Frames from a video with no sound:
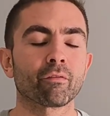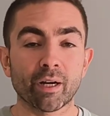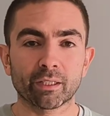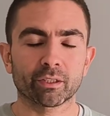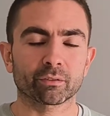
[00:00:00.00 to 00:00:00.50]

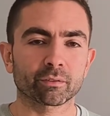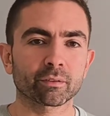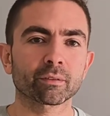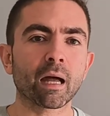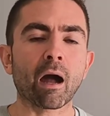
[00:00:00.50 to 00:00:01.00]
version
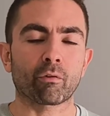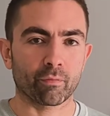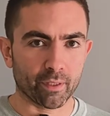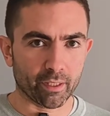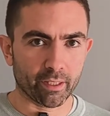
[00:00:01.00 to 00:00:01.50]
out
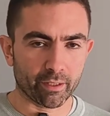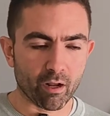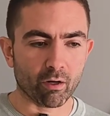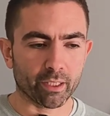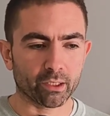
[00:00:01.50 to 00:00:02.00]
of the
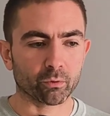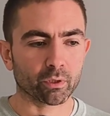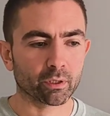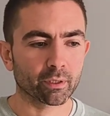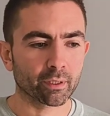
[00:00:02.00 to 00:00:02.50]
neural
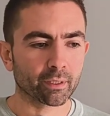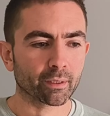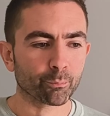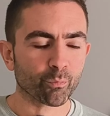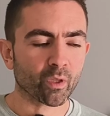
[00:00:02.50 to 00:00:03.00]
network.
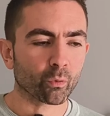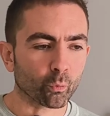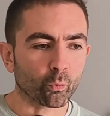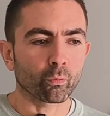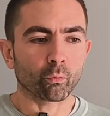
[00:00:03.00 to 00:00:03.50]

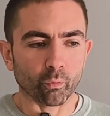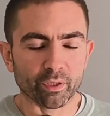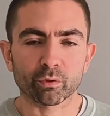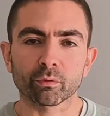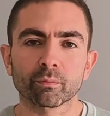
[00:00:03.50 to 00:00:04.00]

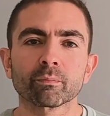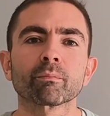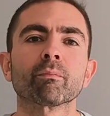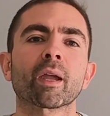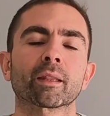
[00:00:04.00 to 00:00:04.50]
We should
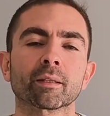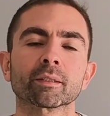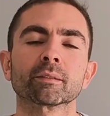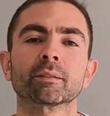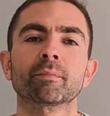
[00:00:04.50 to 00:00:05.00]
make
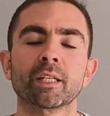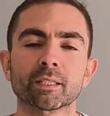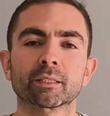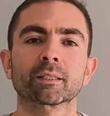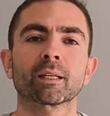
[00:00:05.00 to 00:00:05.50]

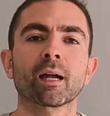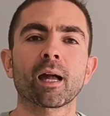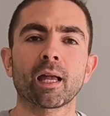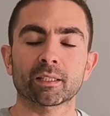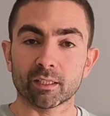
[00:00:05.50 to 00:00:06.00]
this
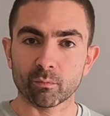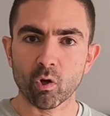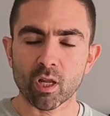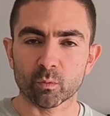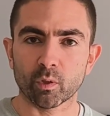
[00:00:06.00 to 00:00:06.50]
as
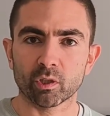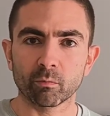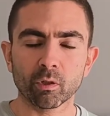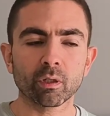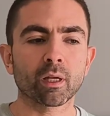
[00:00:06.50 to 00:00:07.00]
small as
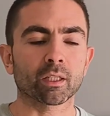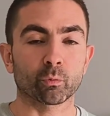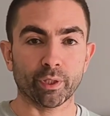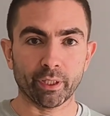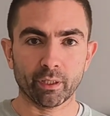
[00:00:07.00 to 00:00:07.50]
possible,
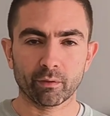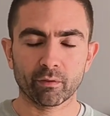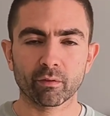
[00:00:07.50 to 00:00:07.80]
as we